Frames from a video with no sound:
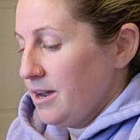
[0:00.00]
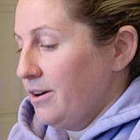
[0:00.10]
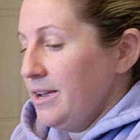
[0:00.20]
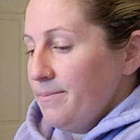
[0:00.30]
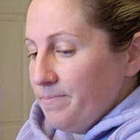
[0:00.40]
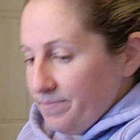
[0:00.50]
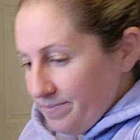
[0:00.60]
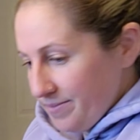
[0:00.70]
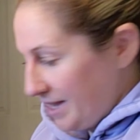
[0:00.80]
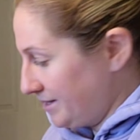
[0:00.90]
All right,
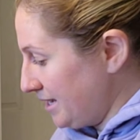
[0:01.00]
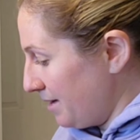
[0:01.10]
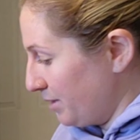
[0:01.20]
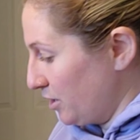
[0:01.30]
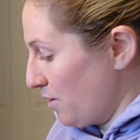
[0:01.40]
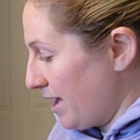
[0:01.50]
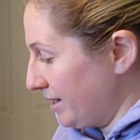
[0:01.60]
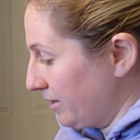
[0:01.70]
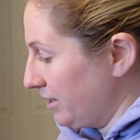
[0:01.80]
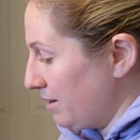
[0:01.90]
that's it. I'm gonna go
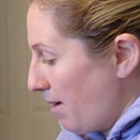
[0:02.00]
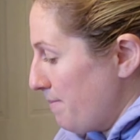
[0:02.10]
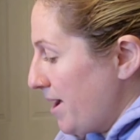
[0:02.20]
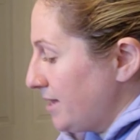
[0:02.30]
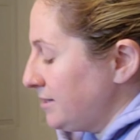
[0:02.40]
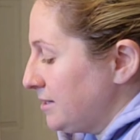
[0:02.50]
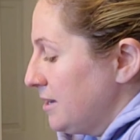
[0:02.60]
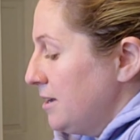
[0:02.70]
ahead and clean up my mess.